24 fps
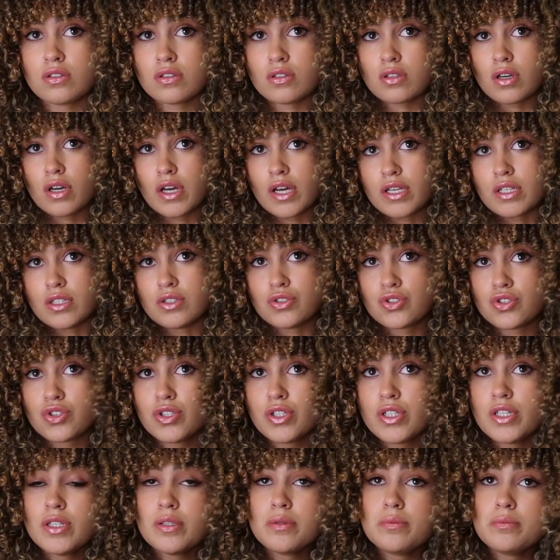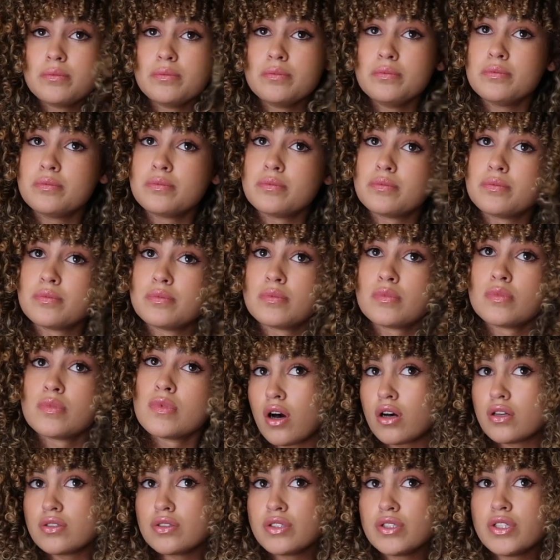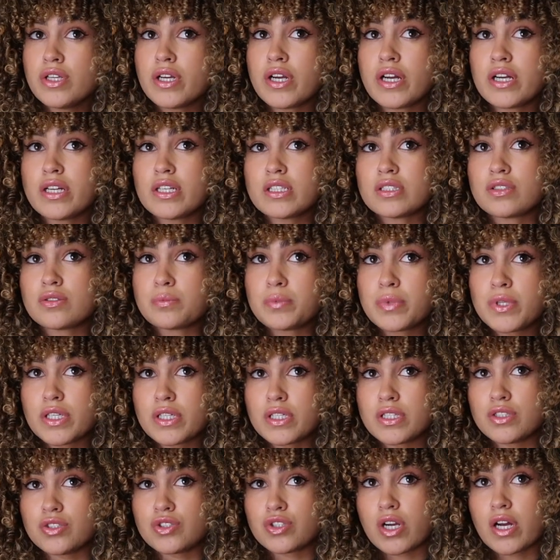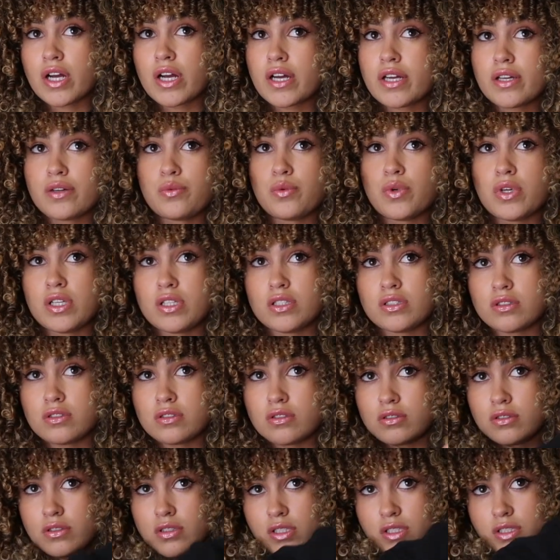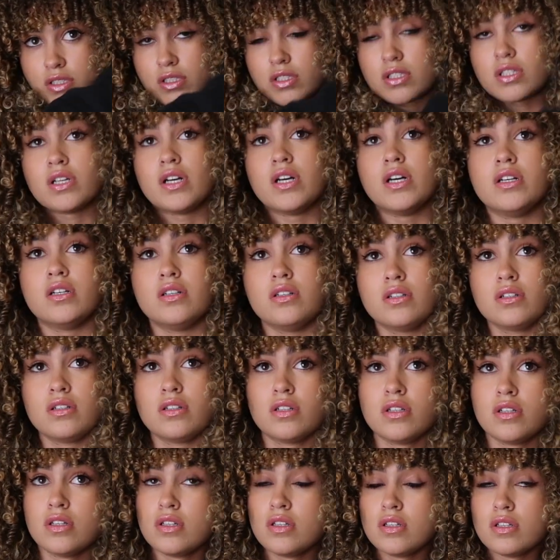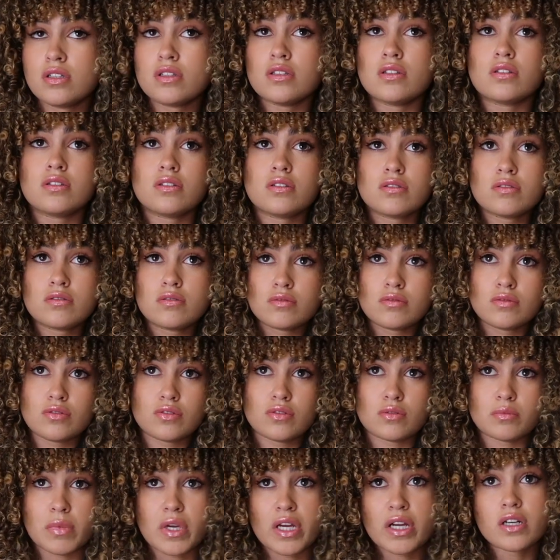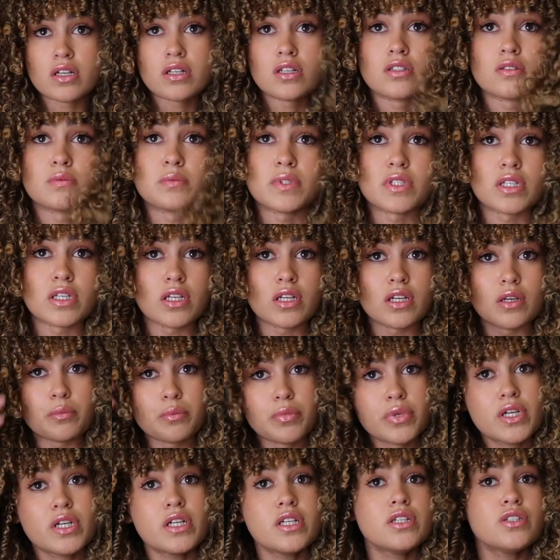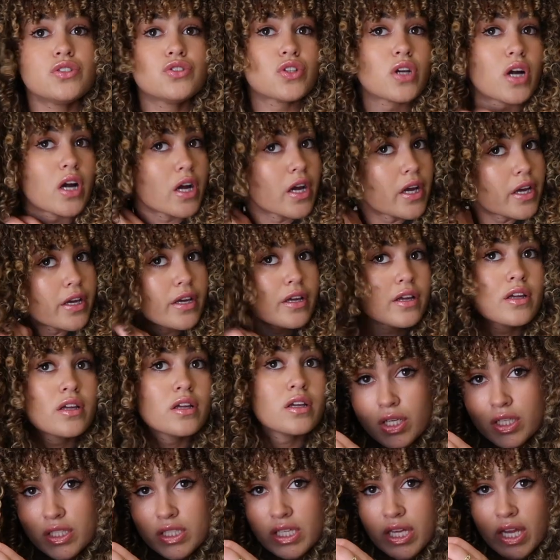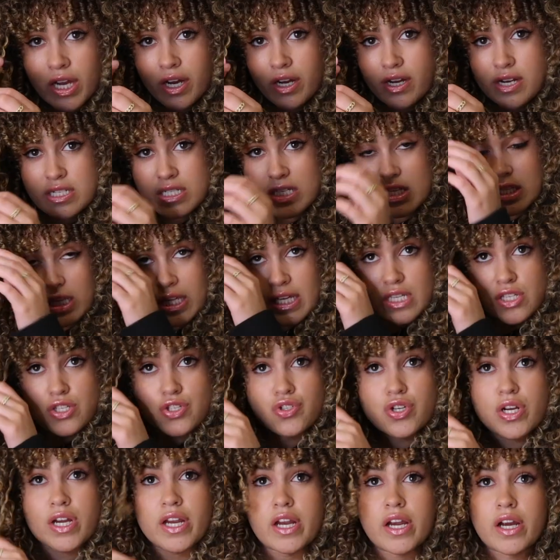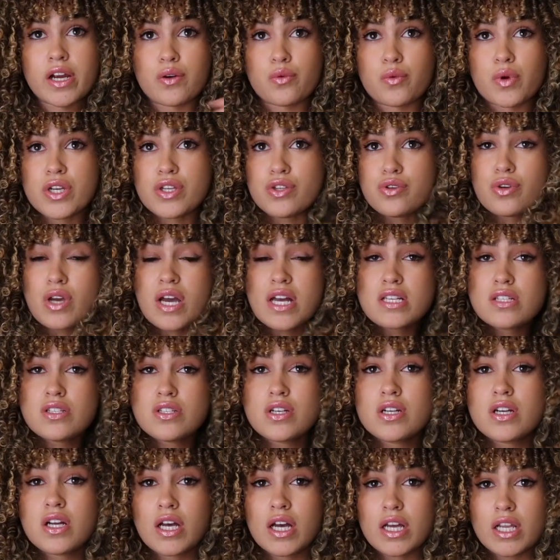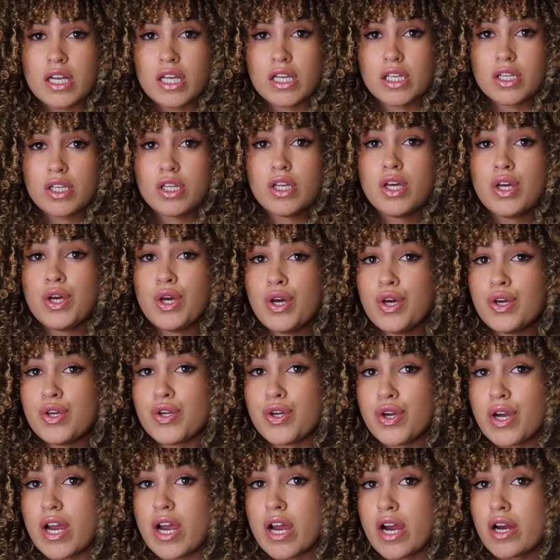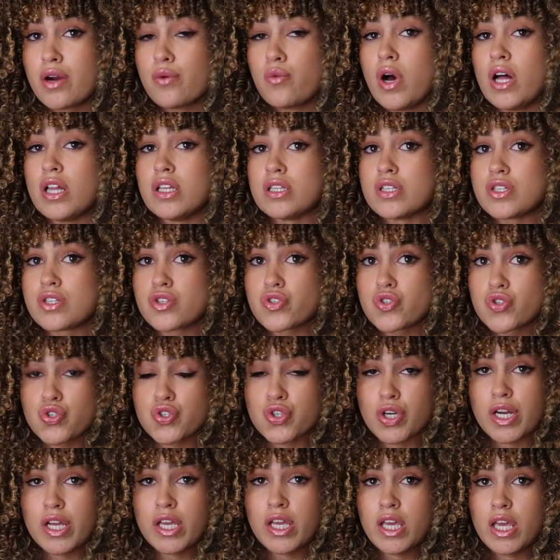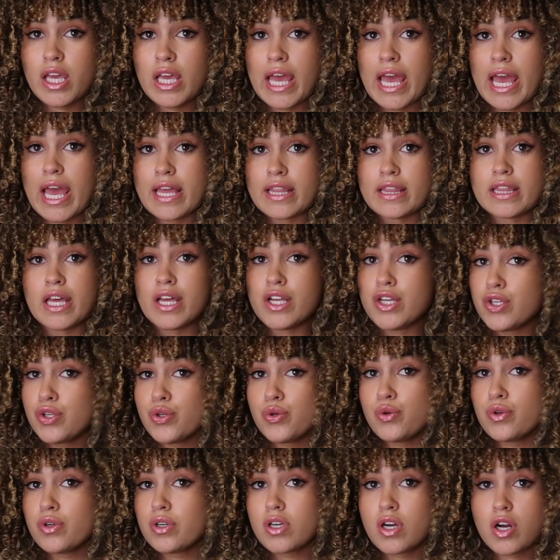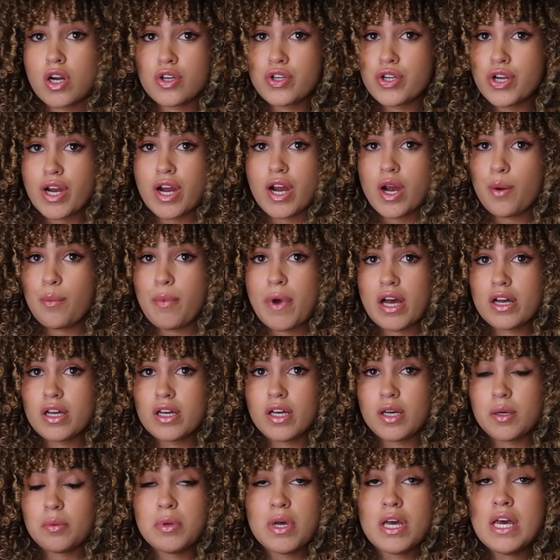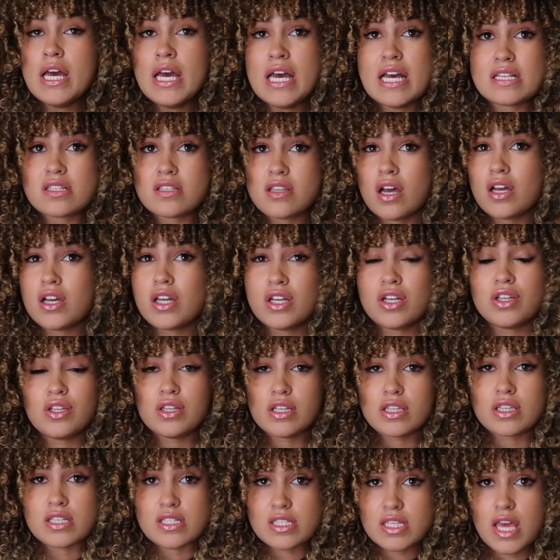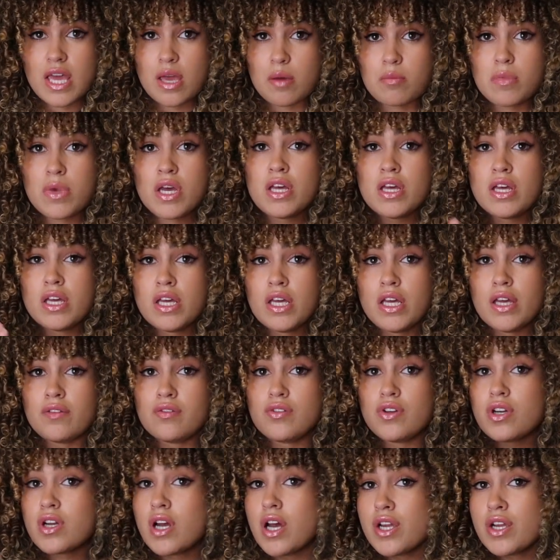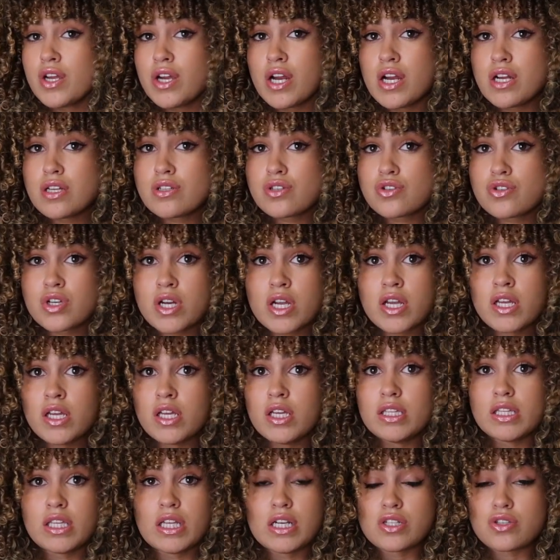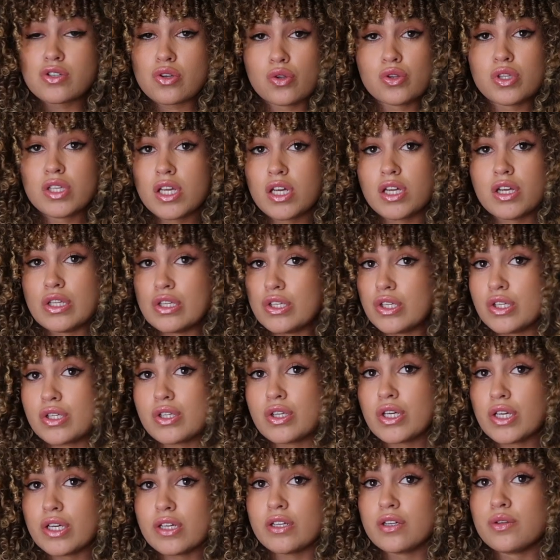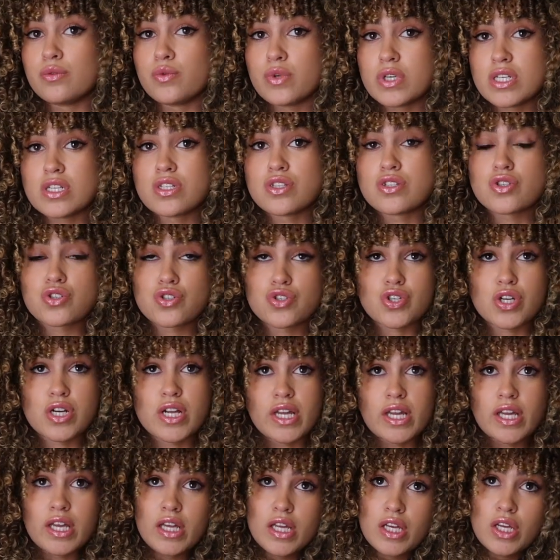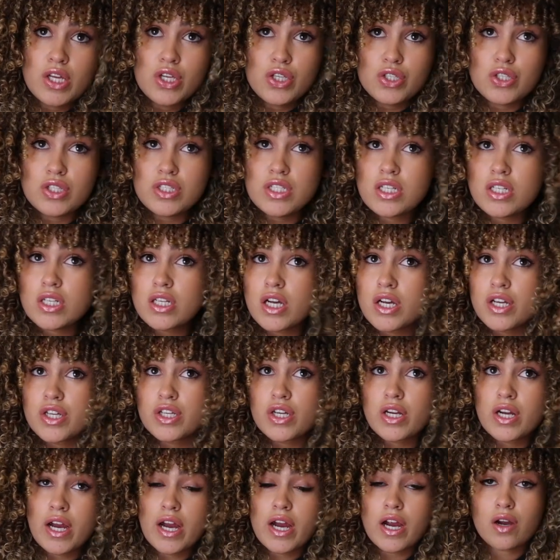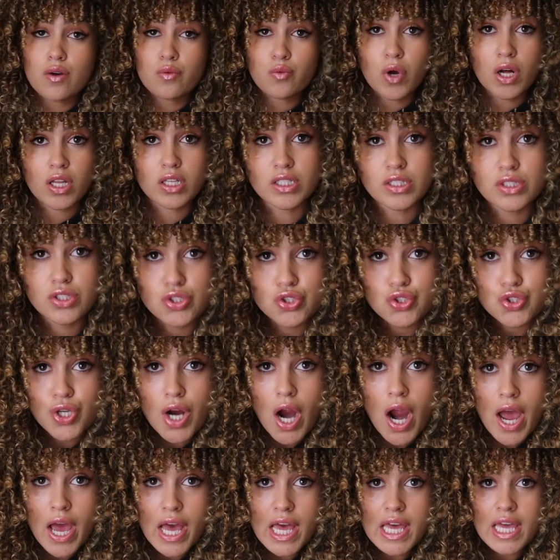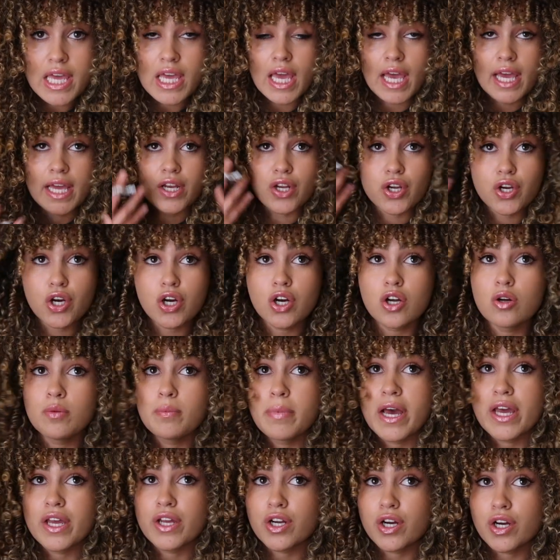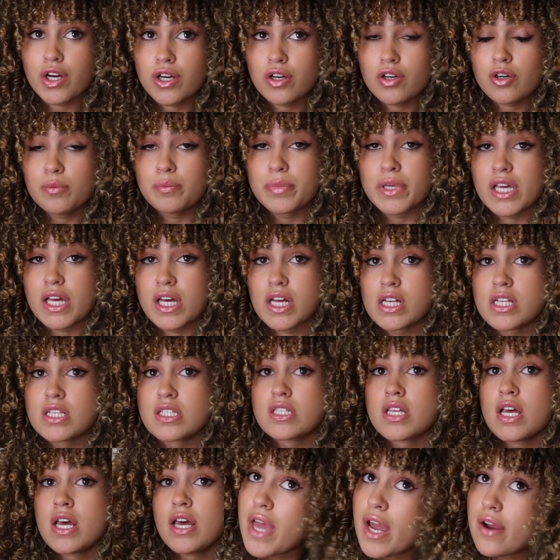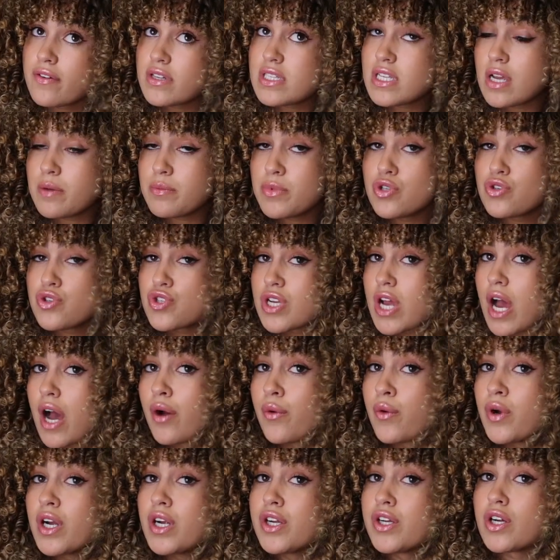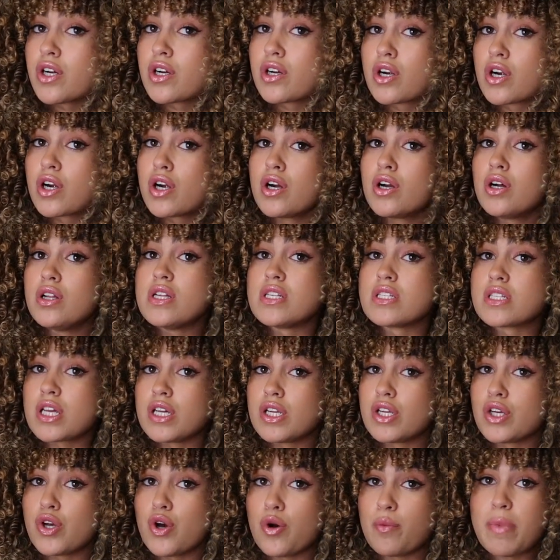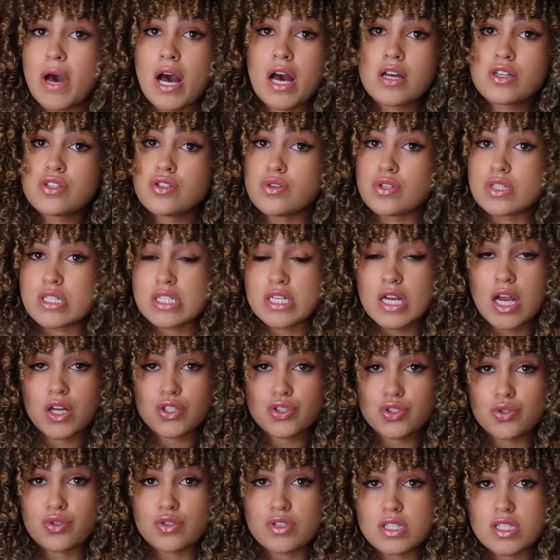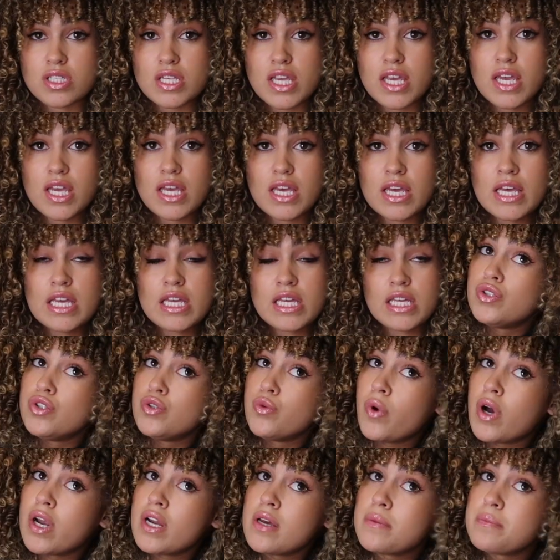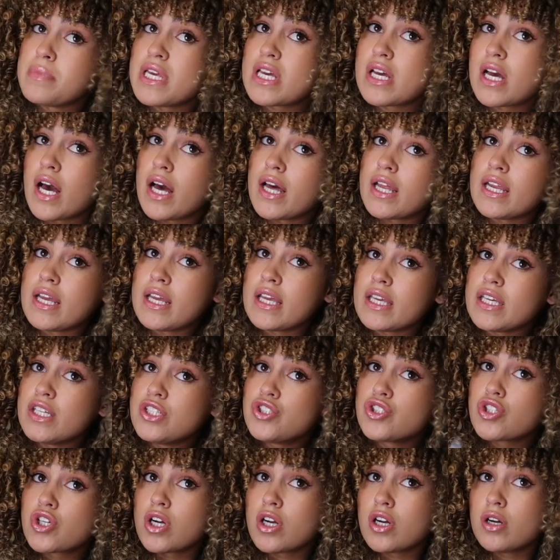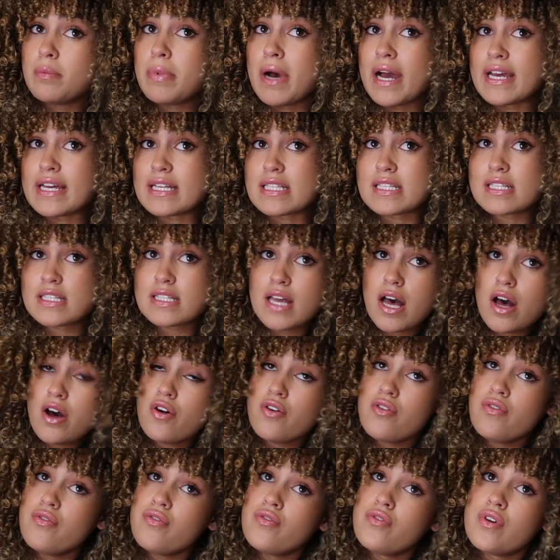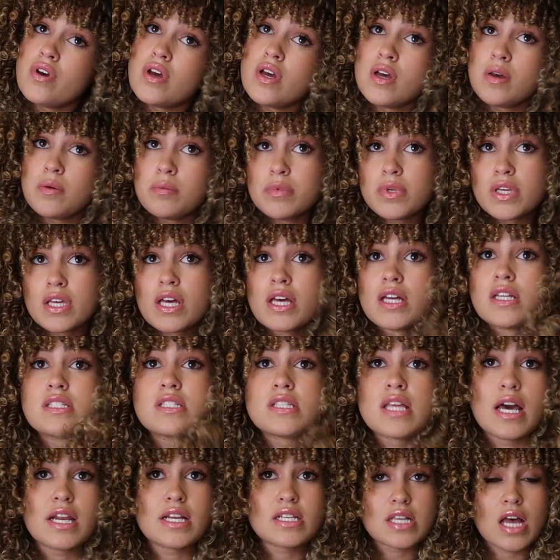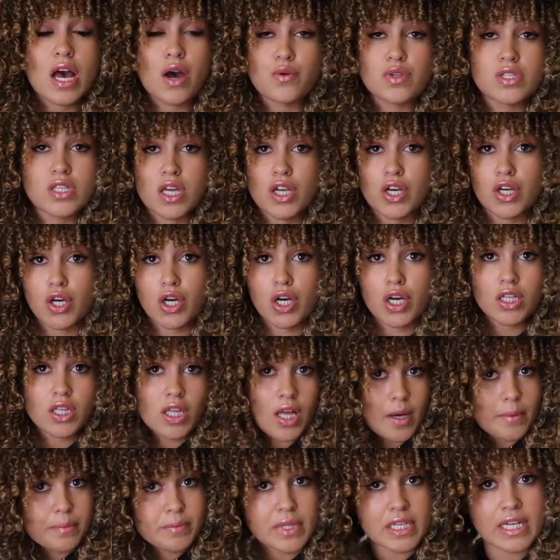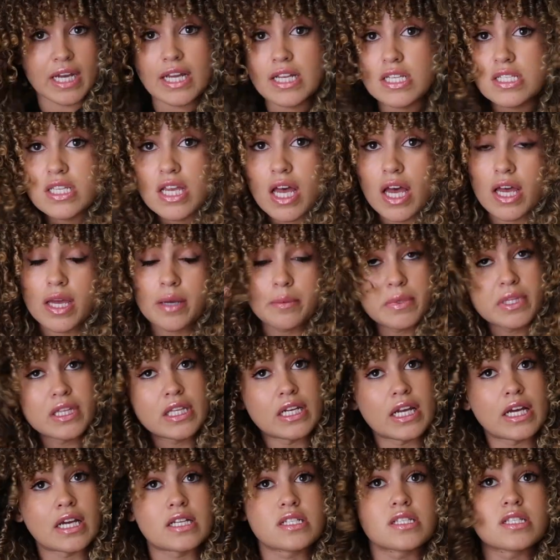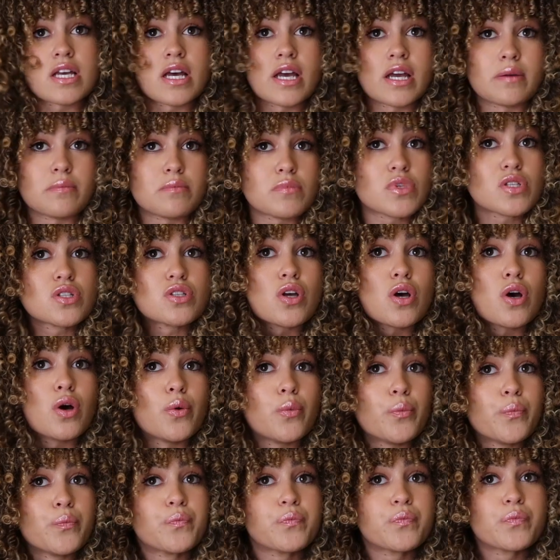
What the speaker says: go ahead and trim. Also, your hair gets pretty dry when it needs a cut. My hair has been getting pretty dry. Curly hair isn't like straight hair. When you guys are cutting your hair while it's straight and then you curl your hair back up, it's not gonna look the same. If you cut your hair straight, then it's only gonna look good when it's straight. You need to cut your hair while it's dry and curl by curl, because every time you shower, your curl is gonna go back to its natural state. You wanna be cutting each curl by itself, because that is how it's gonna curl up the next time and the next time. So